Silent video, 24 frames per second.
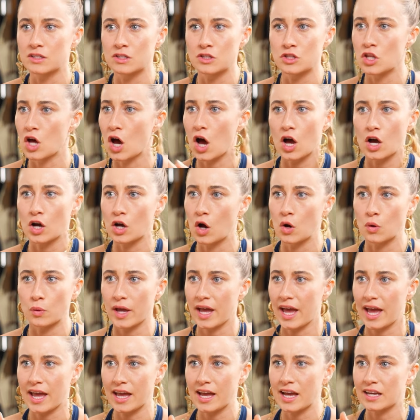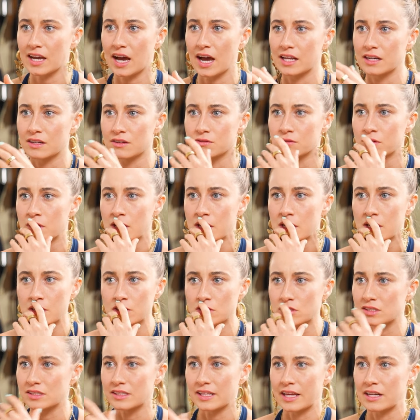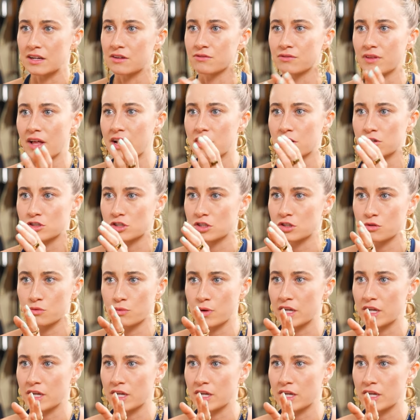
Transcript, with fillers: not okay. I kind of just let it fly under the